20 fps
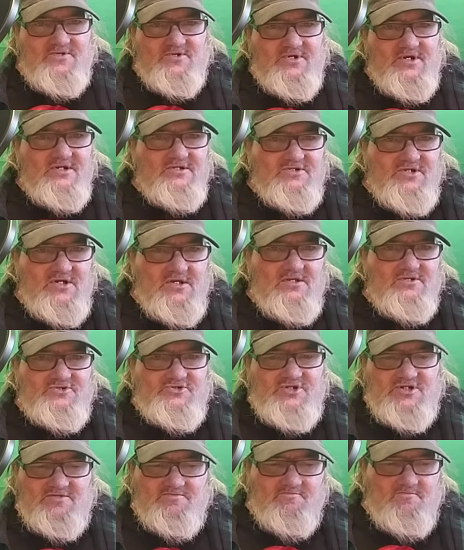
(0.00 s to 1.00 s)
they're
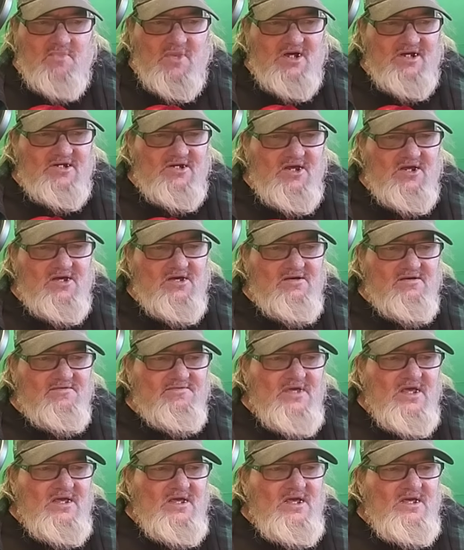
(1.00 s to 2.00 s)
intelligent and might have